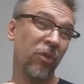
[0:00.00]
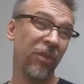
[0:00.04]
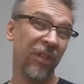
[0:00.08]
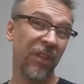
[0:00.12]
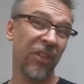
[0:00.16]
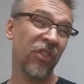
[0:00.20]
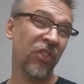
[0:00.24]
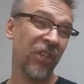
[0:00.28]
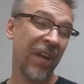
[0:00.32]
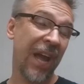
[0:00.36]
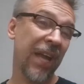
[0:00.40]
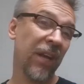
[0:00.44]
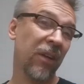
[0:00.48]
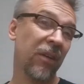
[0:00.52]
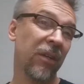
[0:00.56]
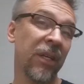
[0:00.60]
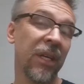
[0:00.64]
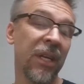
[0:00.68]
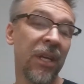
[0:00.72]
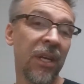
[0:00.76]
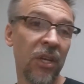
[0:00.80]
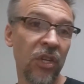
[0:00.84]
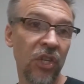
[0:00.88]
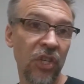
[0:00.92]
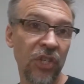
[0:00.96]
to this channel
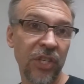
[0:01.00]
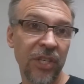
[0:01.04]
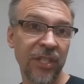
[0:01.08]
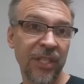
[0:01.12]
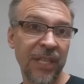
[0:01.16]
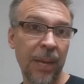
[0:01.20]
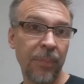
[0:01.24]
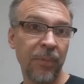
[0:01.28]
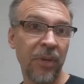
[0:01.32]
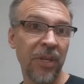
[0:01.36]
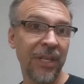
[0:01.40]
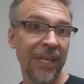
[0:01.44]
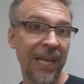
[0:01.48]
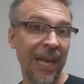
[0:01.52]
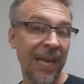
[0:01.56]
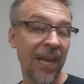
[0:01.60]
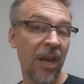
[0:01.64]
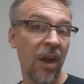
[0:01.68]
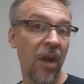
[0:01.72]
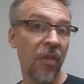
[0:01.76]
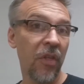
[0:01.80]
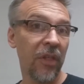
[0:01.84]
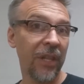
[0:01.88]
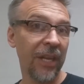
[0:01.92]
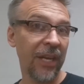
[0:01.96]
just to stay up to
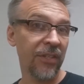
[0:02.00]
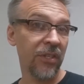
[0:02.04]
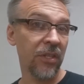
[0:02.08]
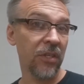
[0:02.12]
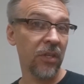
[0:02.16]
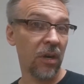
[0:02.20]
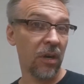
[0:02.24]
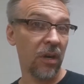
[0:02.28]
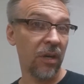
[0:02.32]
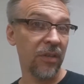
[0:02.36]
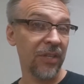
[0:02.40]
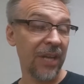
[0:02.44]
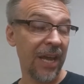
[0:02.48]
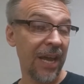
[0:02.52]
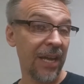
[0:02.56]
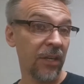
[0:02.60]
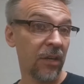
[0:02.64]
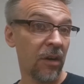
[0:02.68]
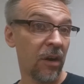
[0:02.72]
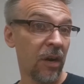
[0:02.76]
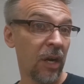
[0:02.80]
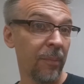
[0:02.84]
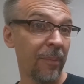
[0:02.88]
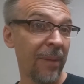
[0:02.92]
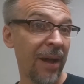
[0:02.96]
date on the latest in cards
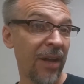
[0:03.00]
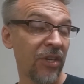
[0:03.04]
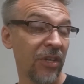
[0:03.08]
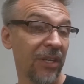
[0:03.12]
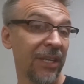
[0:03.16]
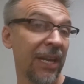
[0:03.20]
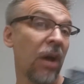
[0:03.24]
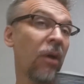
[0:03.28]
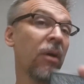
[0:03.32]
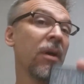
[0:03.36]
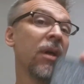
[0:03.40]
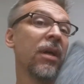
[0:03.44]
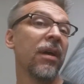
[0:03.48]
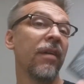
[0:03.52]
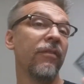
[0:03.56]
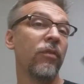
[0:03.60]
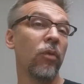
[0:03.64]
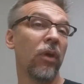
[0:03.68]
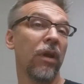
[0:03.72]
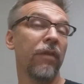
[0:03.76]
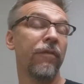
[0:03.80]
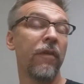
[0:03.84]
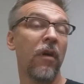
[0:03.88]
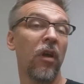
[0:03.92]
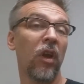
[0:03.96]
and card magic. Now, if
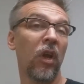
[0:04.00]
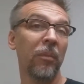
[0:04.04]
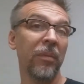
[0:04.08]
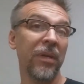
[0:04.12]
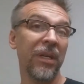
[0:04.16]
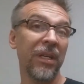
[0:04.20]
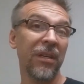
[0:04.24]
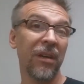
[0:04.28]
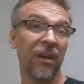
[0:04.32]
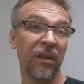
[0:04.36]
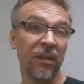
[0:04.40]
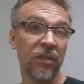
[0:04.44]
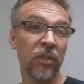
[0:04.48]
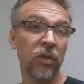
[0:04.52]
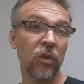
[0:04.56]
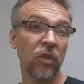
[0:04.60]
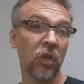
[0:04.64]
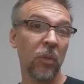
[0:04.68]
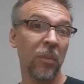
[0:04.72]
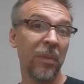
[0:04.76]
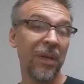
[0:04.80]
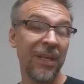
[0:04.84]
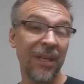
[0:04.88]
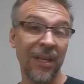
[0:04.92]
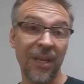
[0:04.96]
you want to follow me on
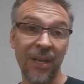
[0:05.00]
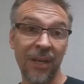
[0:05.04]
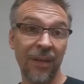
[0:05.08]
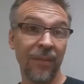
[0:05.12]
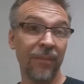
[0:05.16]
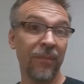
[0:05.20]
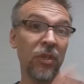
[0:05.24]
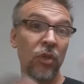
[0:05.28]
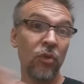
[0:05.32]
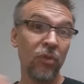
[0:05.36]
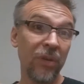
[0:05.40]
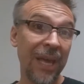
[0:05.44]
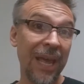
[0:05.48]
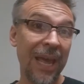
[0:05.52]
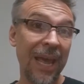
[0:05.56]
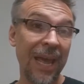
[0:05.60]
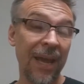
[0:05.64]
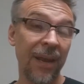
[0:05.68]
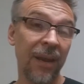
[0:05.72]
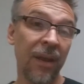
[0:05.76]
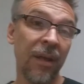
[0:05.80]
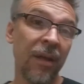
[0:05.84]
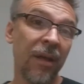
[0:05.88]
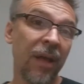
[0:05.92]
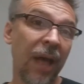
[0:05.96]
social media, you
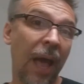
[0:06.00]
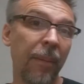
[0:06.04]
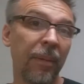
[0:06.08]
can.